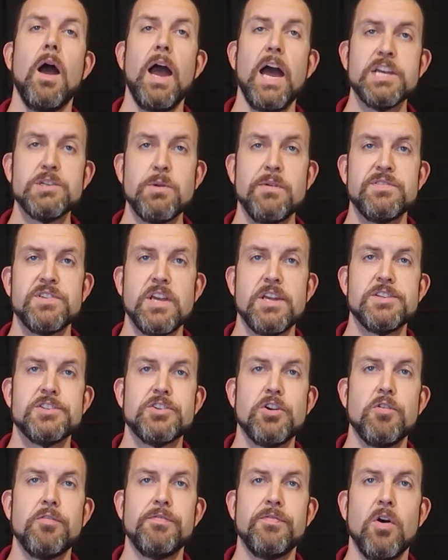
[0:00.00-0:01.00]
As we've seen
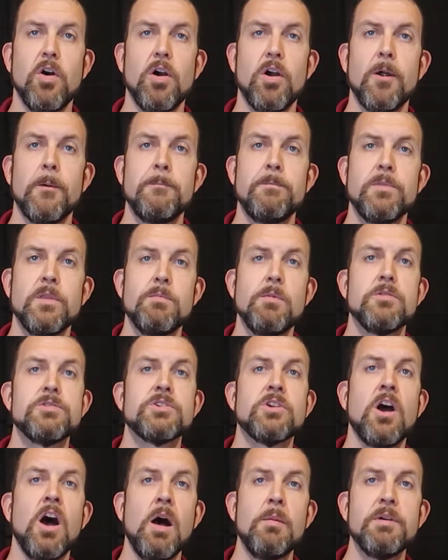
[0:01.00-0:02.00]
so far, the
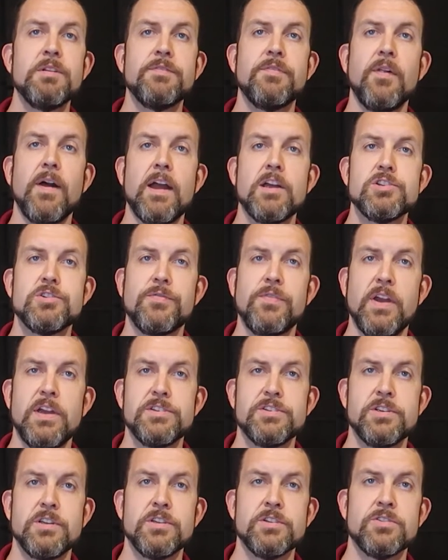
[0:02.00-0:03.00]
most common flange
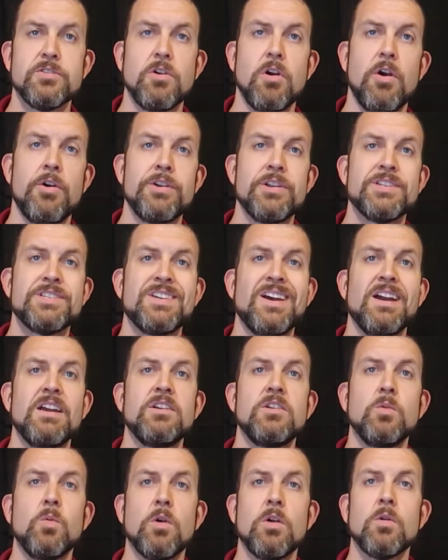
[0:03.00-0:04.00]
facings are
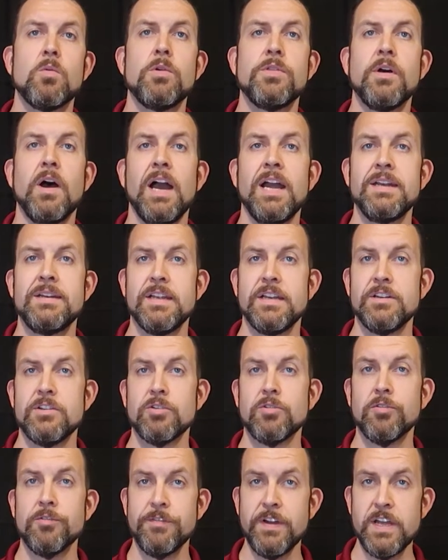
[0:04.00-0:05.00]
designed to work with identical